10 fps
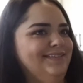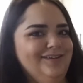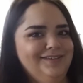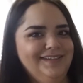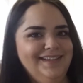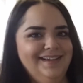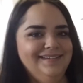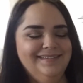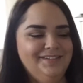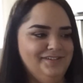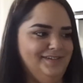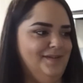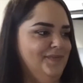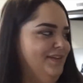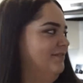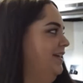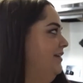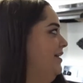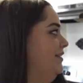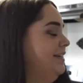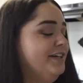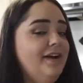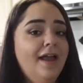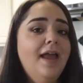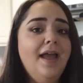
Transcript: Do y'all see that? There's something flying around in here.